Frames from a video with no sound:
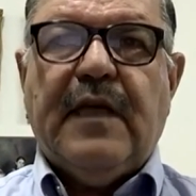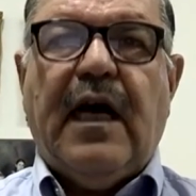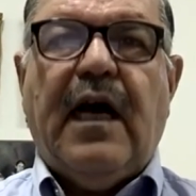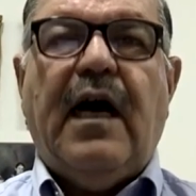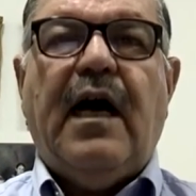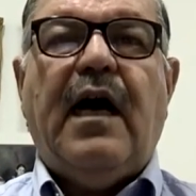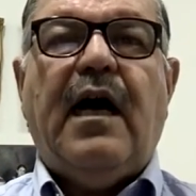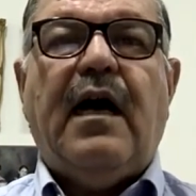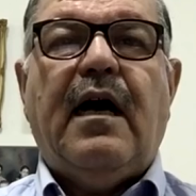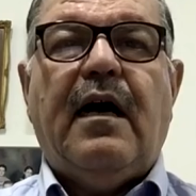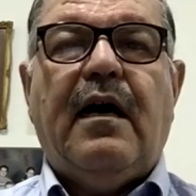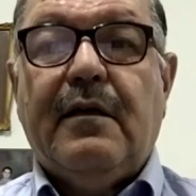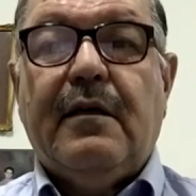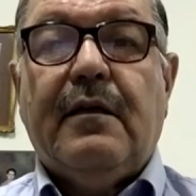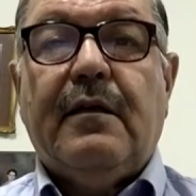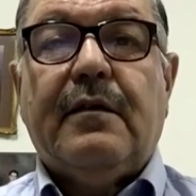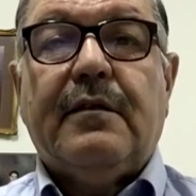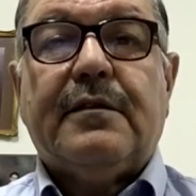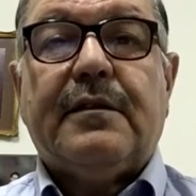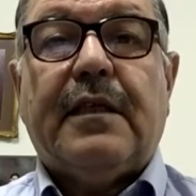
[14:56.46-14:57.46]
Aha,
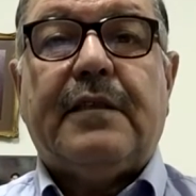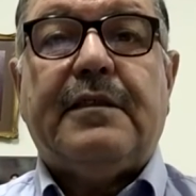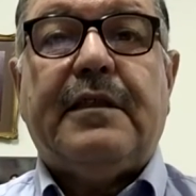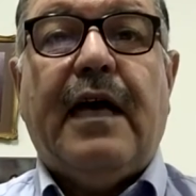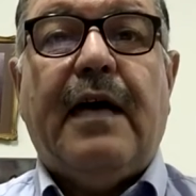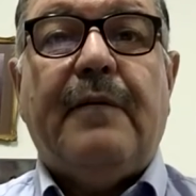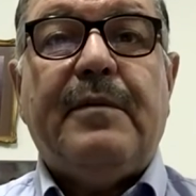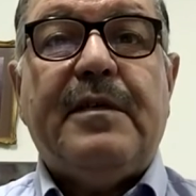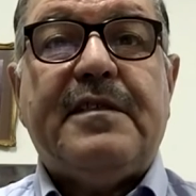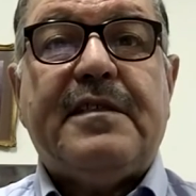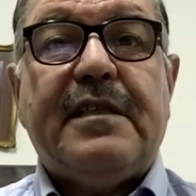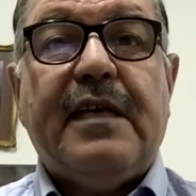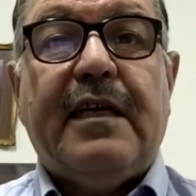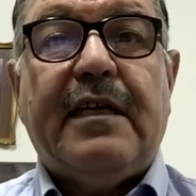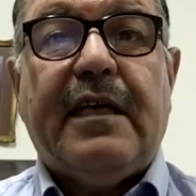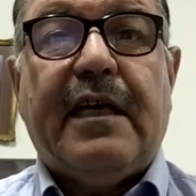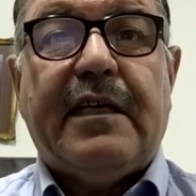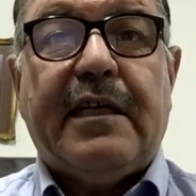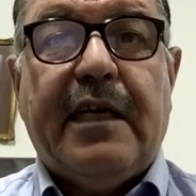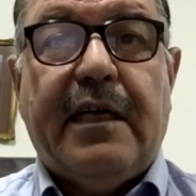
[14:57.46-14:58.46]
Saddam
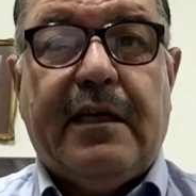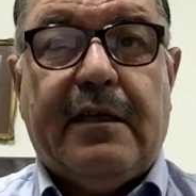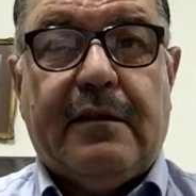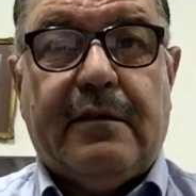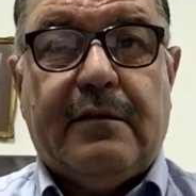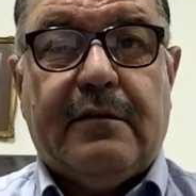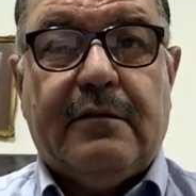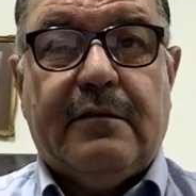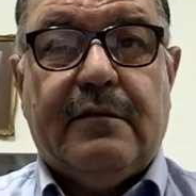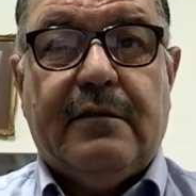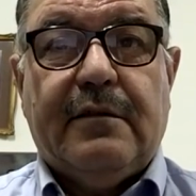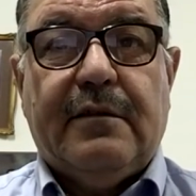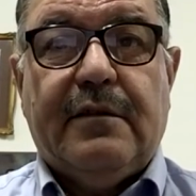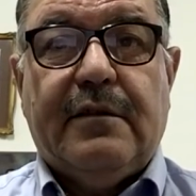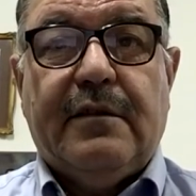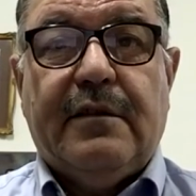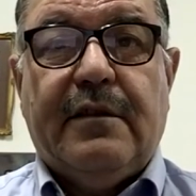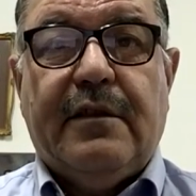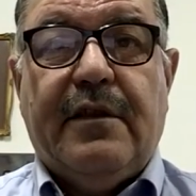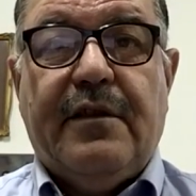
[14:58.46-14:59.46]
Hussein again.
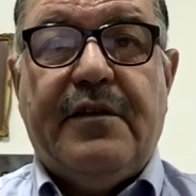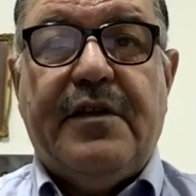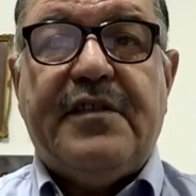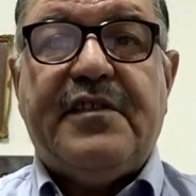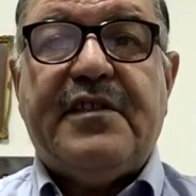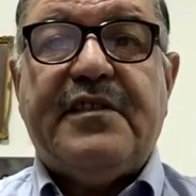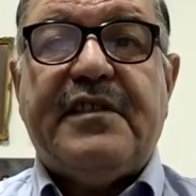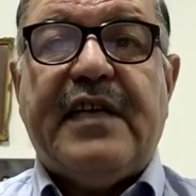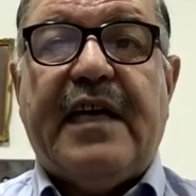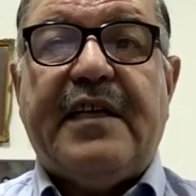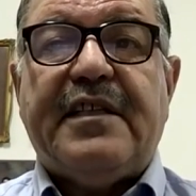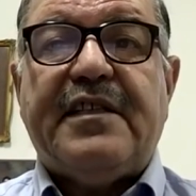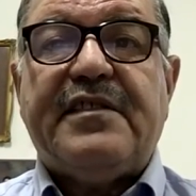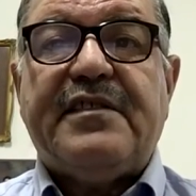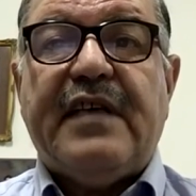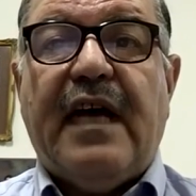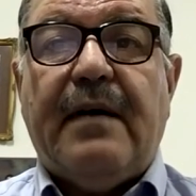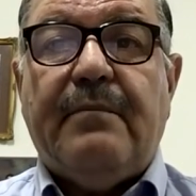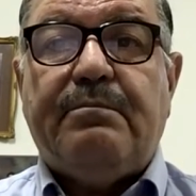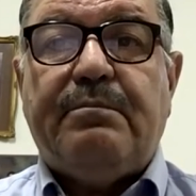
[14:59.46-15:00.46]
This is an
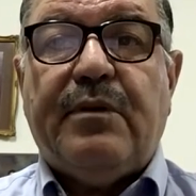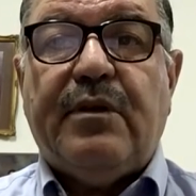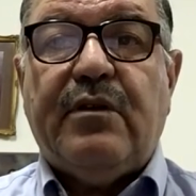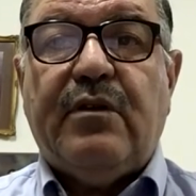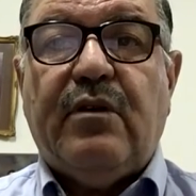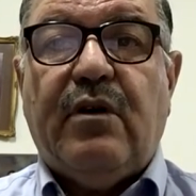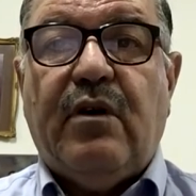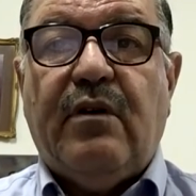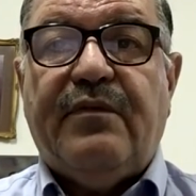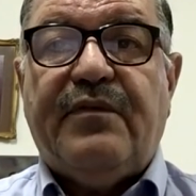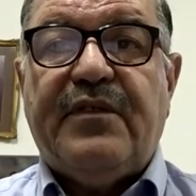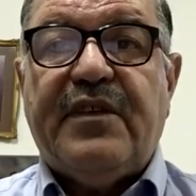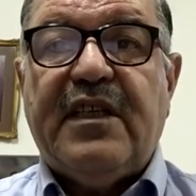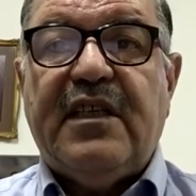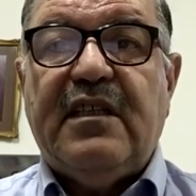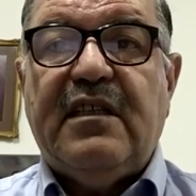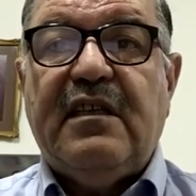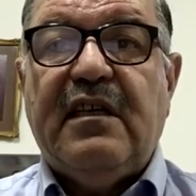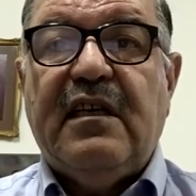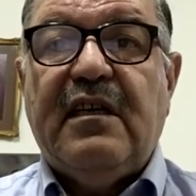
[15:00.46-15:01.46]
example of
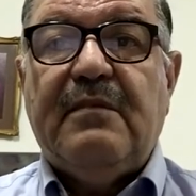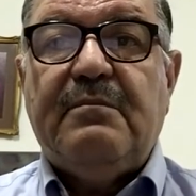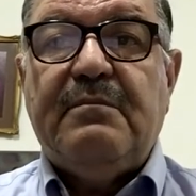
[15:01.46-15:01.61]
the